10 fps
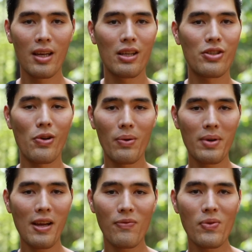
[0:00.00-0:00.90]
So
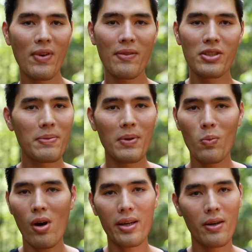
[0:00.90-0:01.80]
if you've ever just been
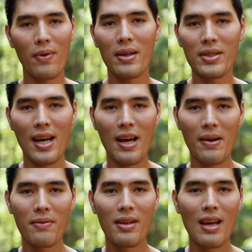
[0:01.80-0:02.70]
walking around
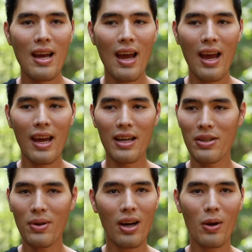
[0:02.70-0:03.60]
town and
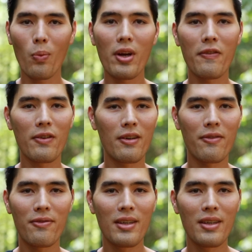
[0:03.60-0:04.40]
you caught a whiff of,